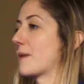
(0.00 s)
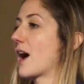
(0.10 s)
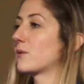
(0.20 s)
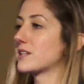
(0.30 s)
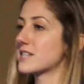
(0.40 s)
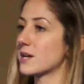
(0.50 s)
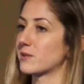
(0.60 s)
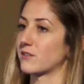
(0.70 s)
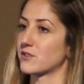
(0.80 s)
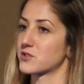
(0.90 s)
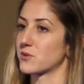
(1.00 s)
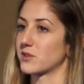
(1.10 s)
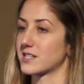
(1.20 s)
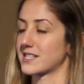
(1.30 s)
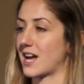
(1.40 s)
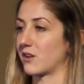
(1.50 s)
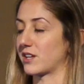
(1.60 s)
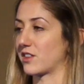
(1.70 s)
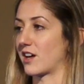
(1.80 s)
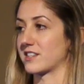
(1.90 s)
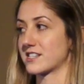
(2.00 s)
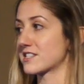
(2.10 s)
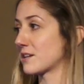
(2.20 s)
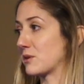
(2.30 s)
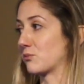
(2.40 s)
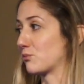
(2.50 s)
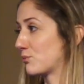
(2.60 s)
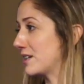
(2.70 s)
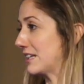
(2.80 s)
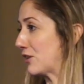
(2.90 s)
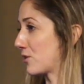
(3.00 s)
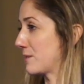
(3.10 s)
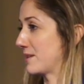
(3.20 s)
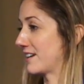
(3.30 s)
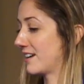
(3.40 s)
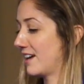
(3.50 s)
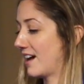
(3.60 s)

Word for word: Back when the day when they first rolled this out, they thought this is gonna be really creepy.